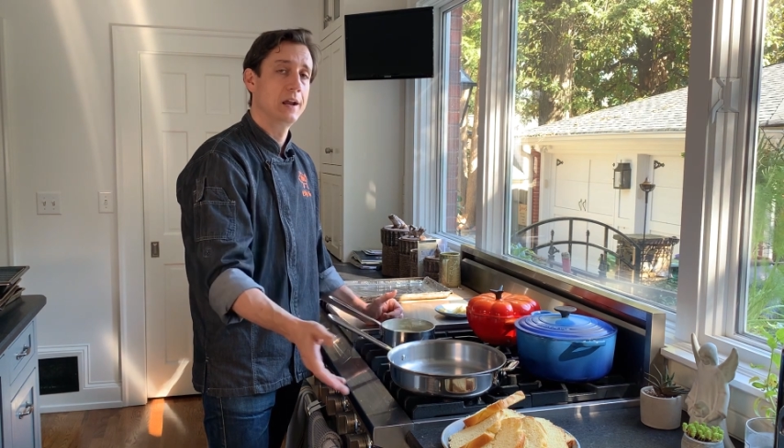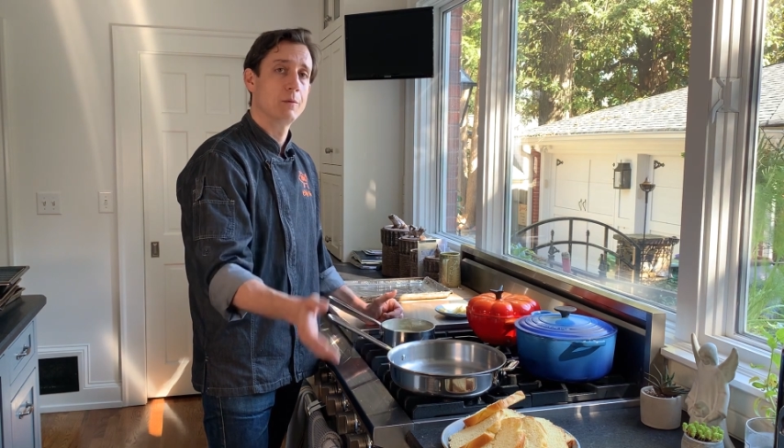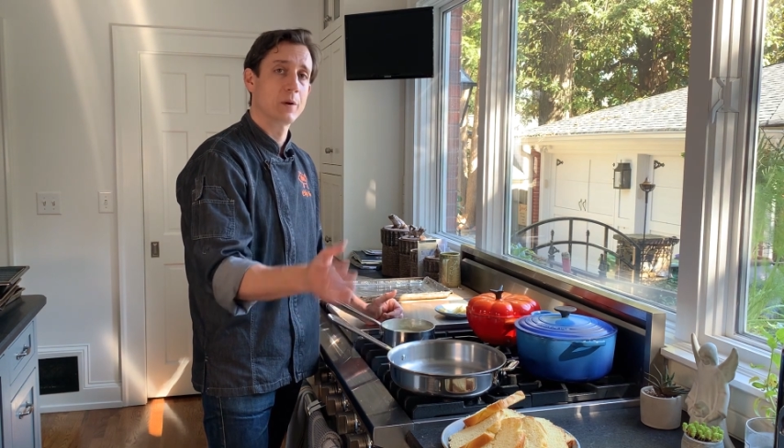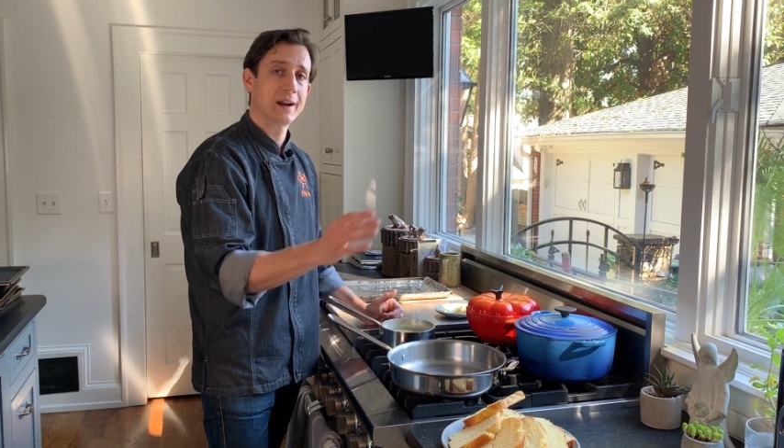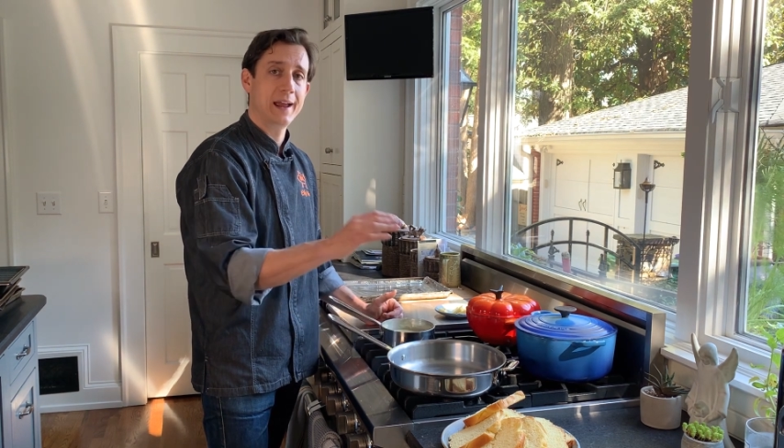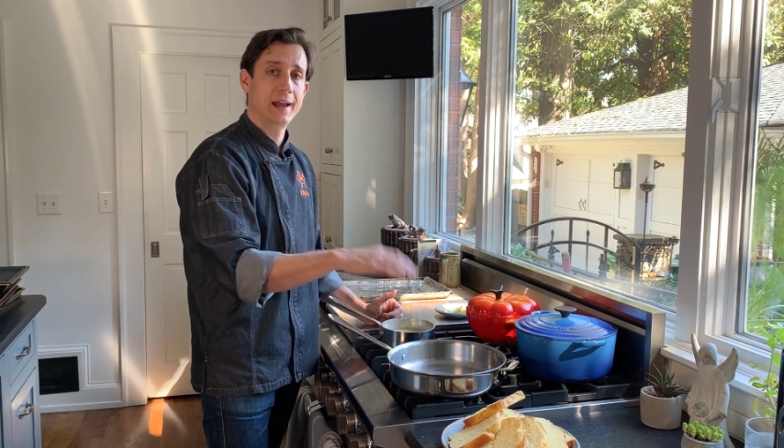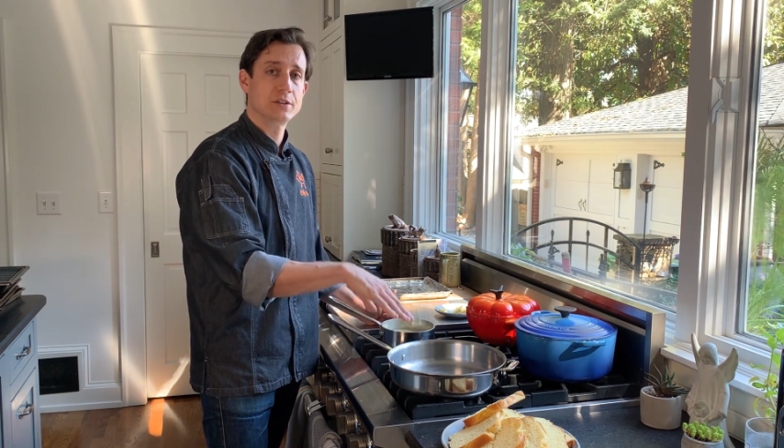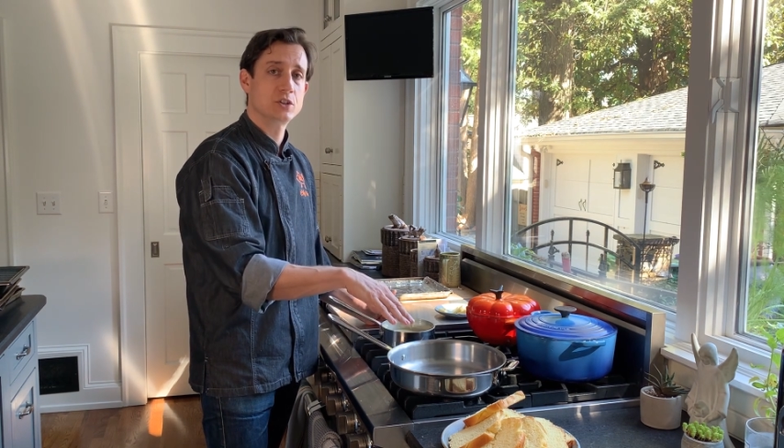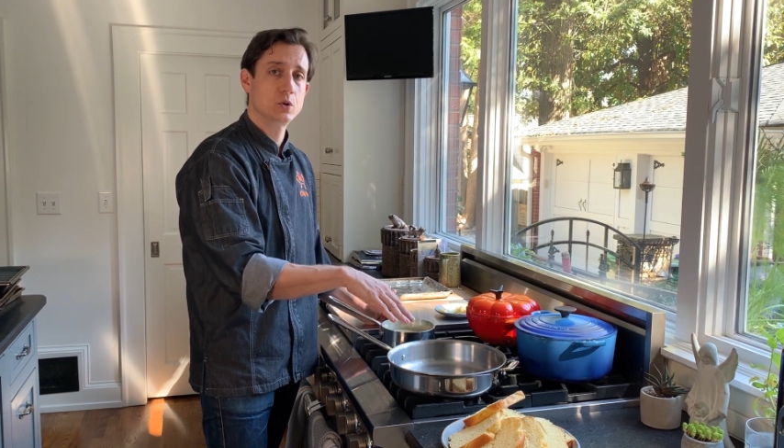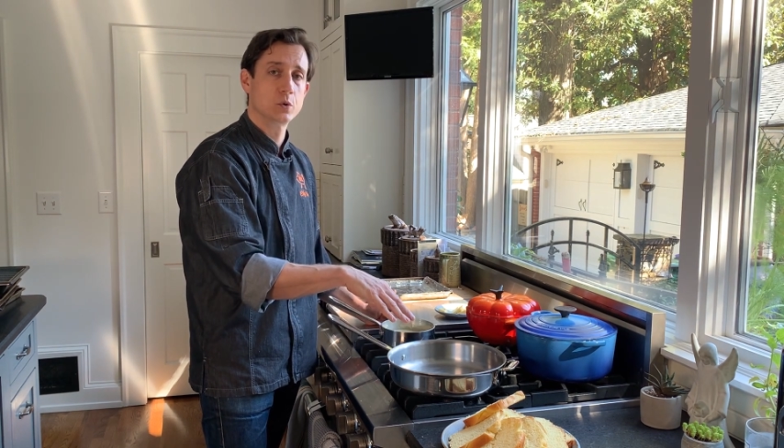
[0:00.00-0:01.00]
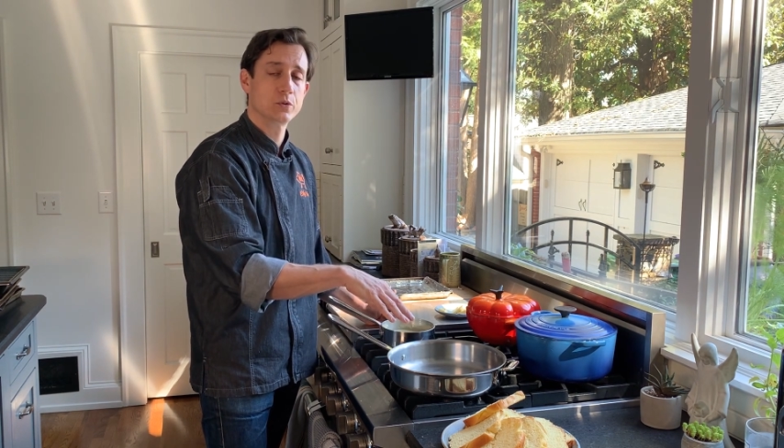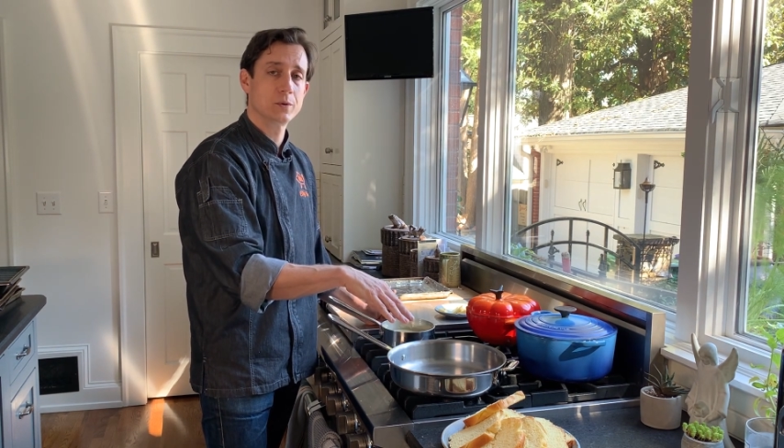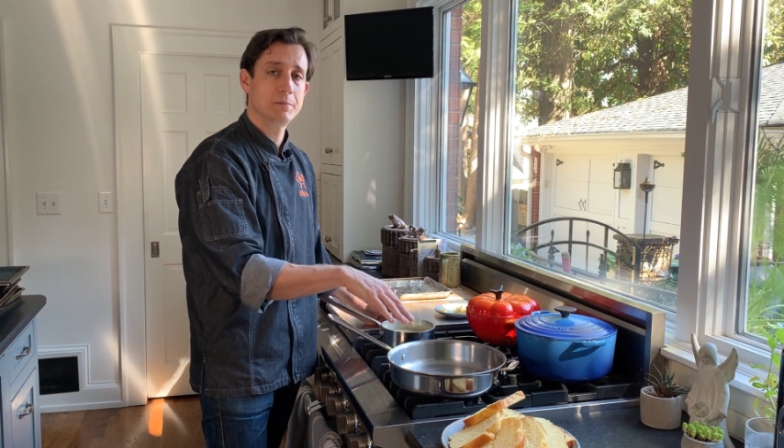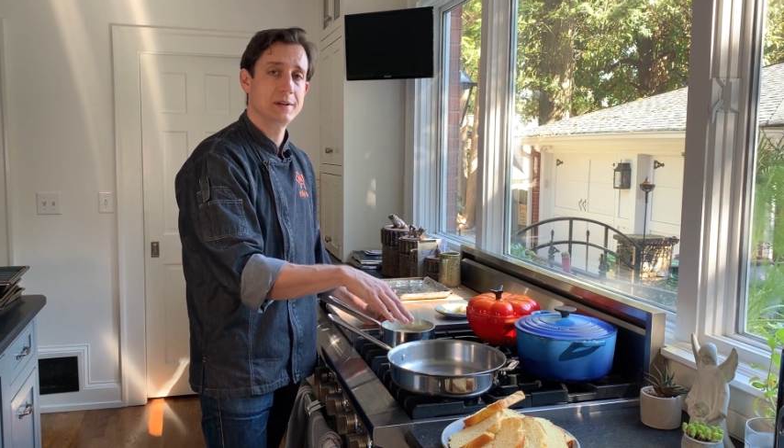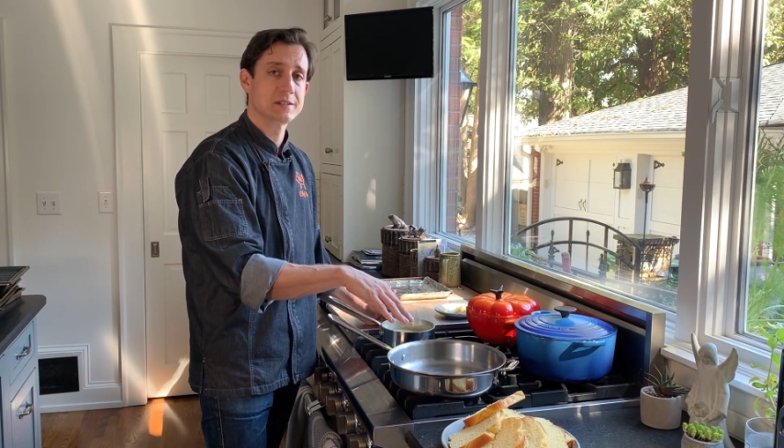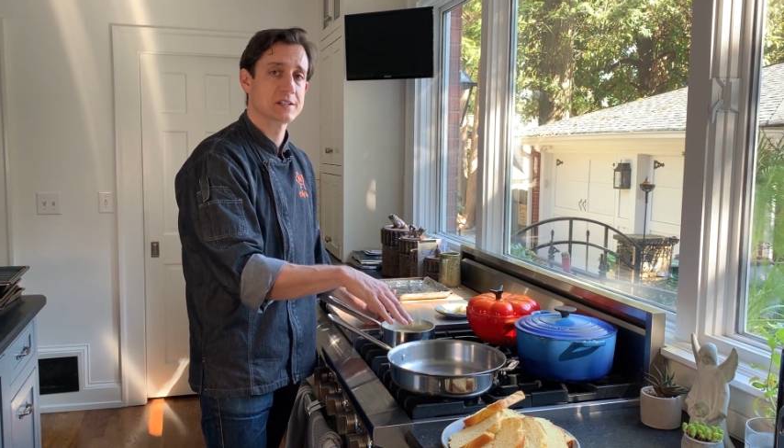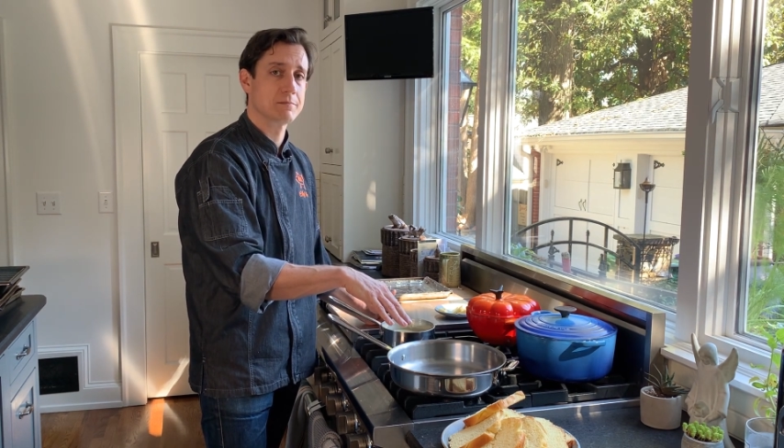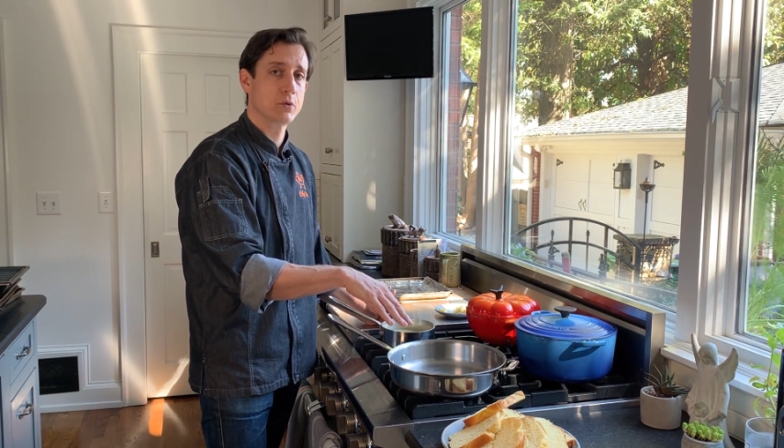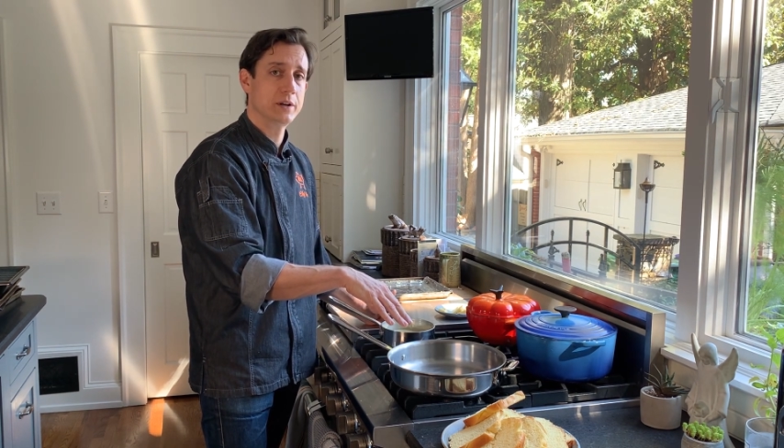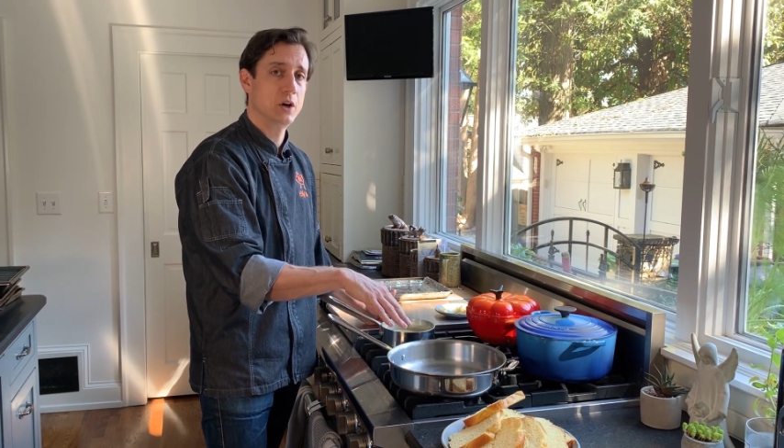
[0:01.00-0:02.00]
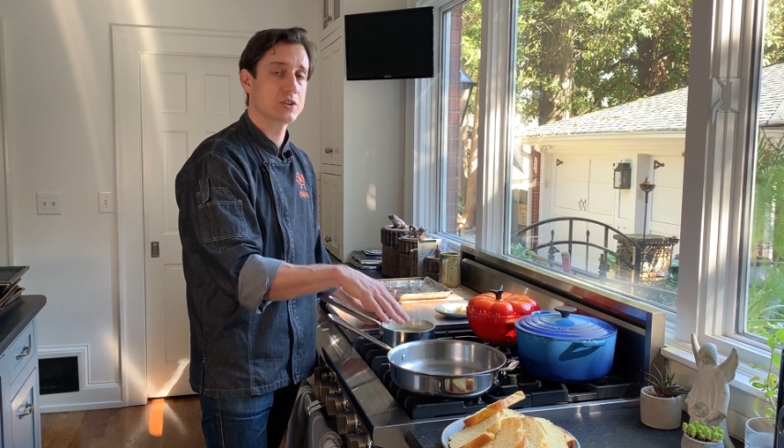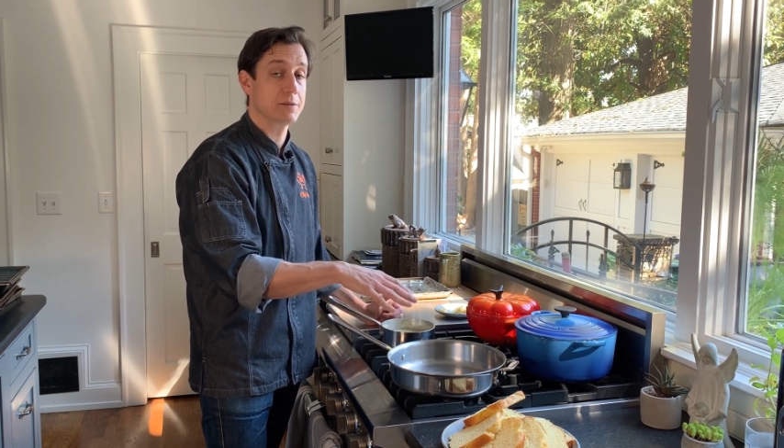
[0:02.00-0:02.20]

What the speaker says: We're gonna add 2 or 3 pieces of brioche,